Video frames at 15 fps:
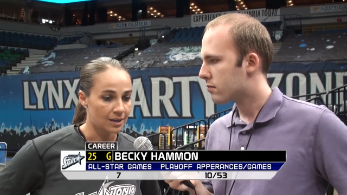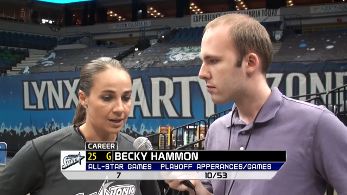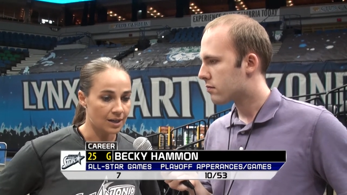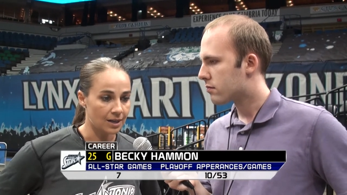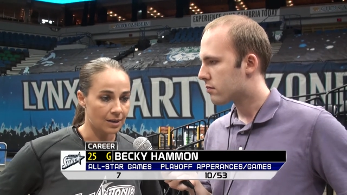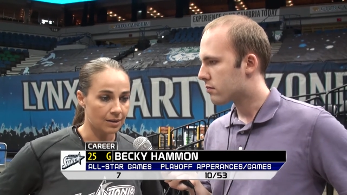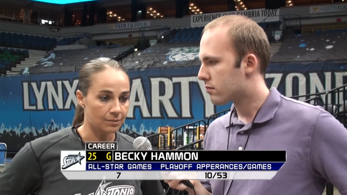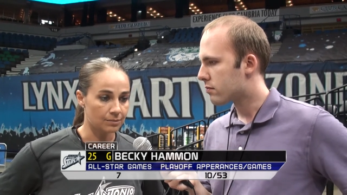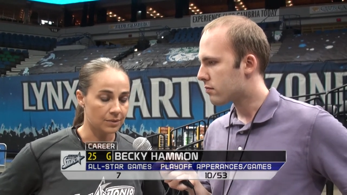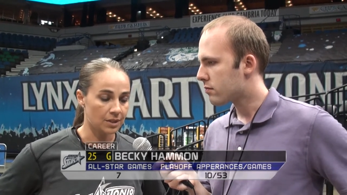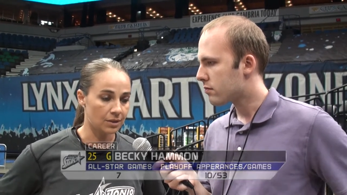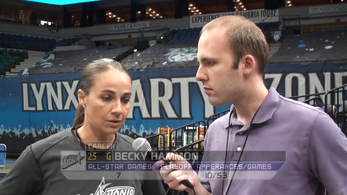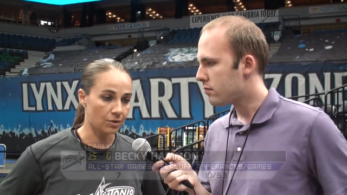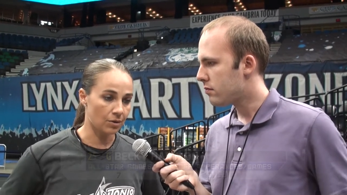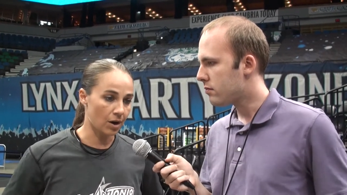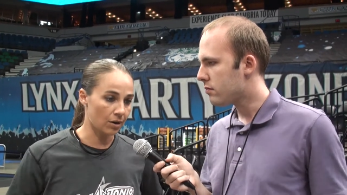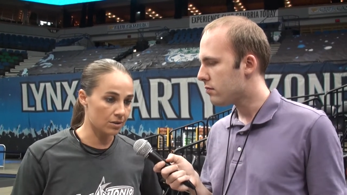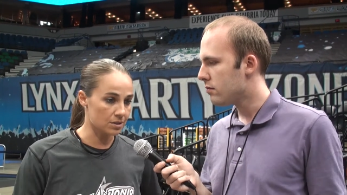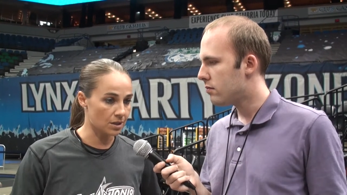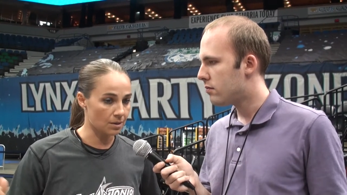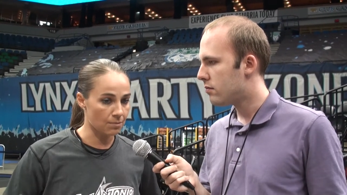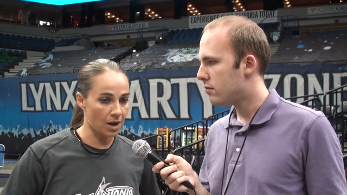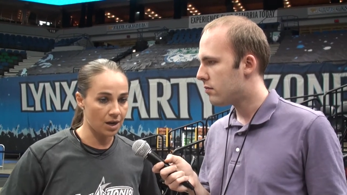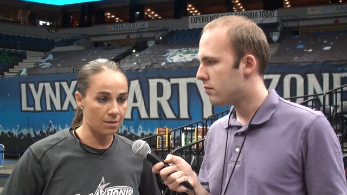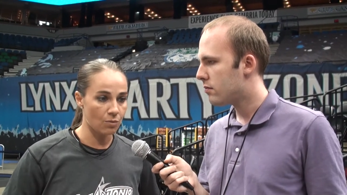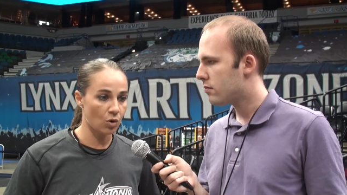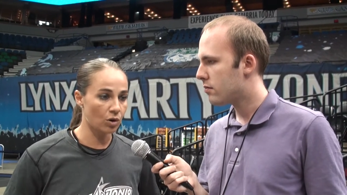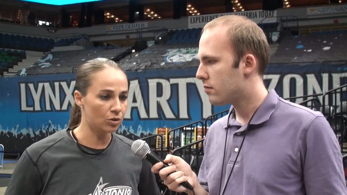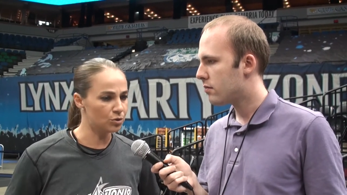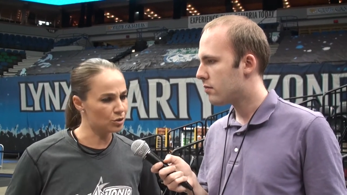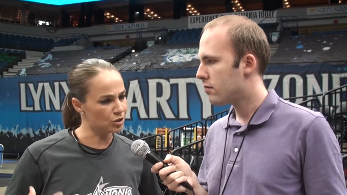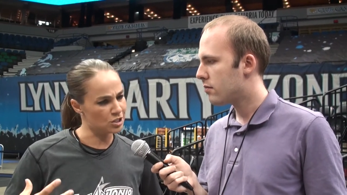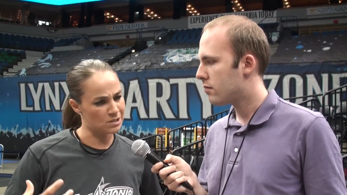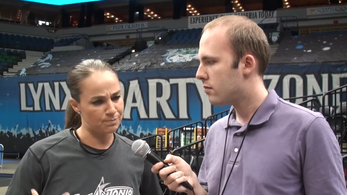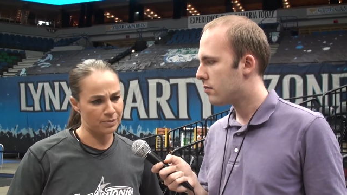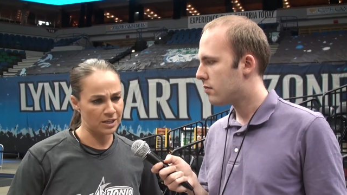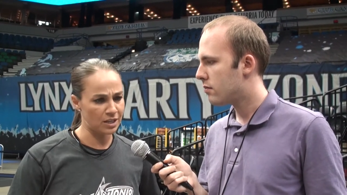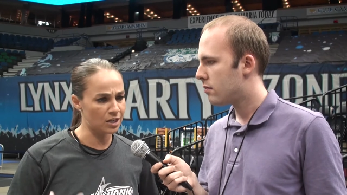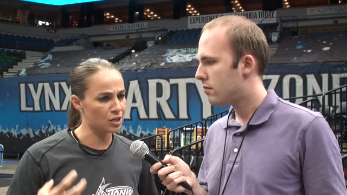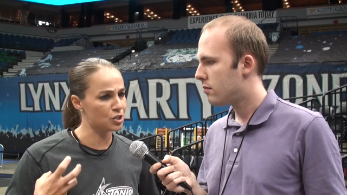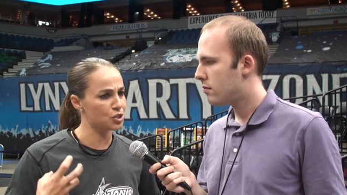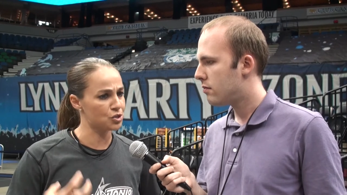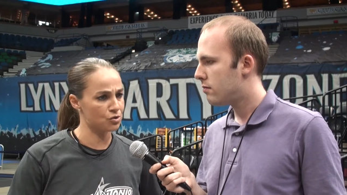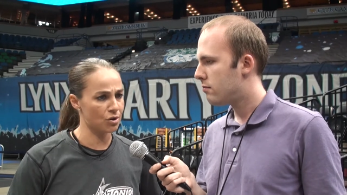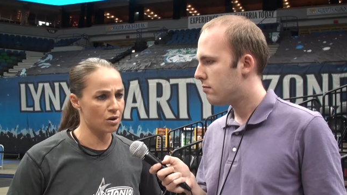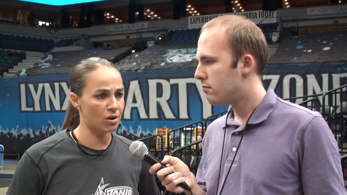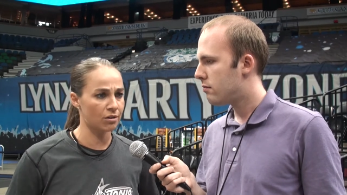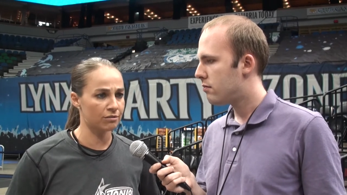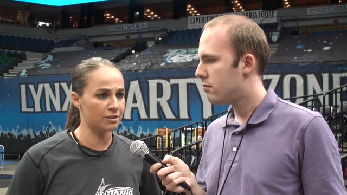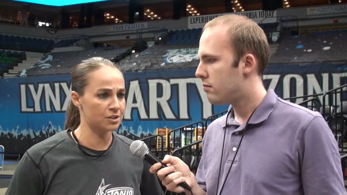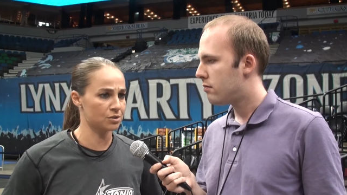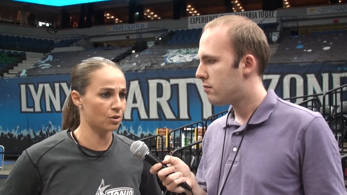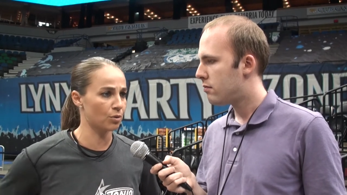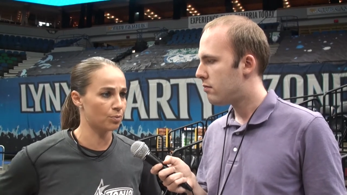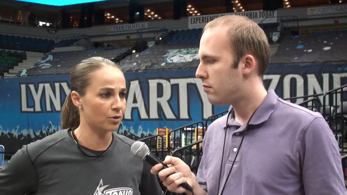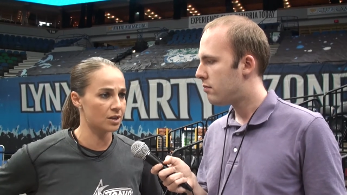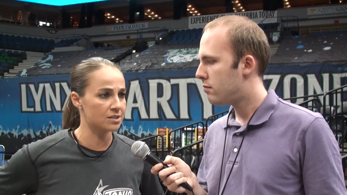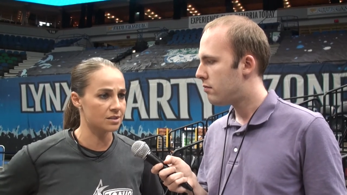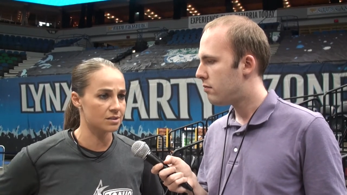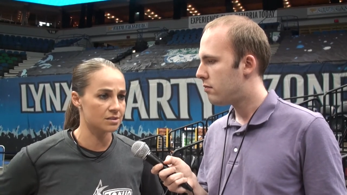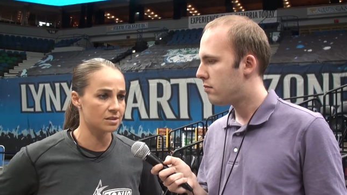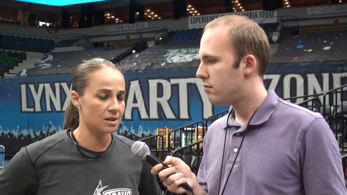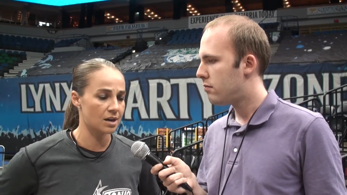Speaker 1: Um, you know, guards like Maya Moore, who has this big, strong, physical presence.